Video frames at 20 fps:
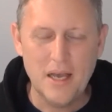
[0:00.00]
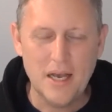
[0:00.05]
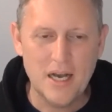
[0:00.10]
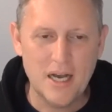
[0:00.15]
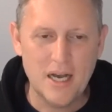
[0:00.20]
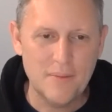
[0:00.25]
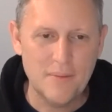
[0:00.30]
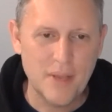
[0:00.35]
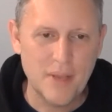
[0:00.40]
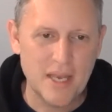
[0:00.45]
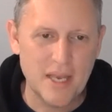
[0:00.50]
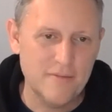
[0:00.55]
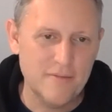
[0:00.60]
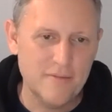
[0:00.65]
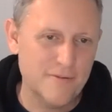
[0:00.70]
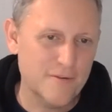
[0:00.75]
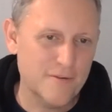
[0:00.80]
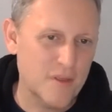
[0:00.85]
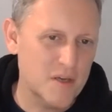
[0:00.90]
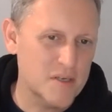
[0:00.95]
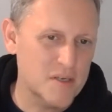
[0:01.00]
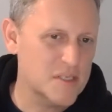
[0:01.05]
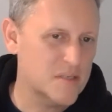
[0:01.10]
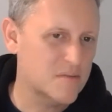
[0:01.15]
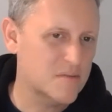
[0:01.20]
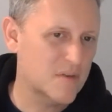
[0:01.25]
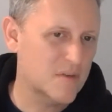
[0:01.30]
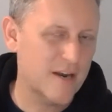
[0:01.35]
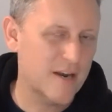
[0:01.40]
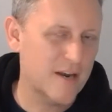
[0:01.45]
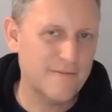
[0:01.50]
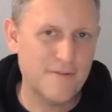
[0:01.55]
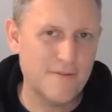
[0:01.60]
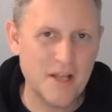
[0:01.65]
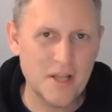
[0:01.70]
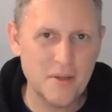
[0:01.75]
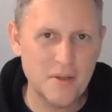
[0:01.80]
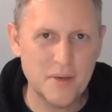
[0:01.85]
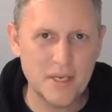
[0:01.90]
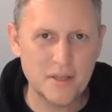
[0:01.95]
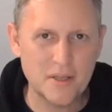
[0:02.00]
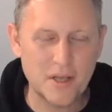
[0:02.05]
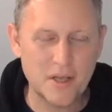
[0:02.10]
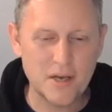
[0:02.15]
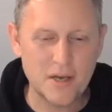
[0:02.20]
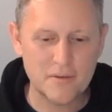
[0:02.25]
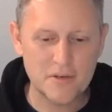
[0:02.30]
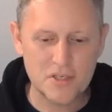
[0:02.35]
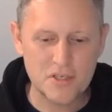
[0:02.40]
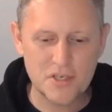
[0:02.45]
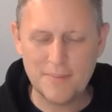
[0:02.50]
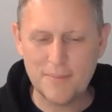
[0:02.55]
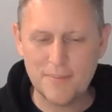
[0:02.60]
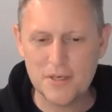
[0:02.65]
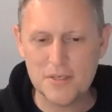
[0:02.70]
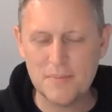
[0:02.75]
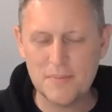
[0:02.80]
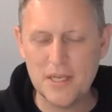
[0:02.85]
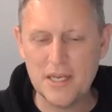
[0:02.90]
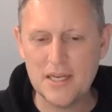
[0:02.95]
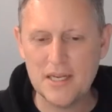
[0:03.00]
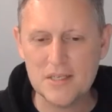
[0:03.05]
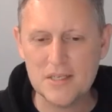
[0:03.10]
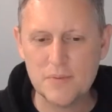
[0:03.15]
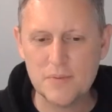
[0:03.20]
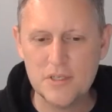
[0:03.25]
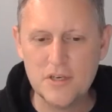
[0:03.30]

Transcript: And for those kind of following along with Shapers meetings,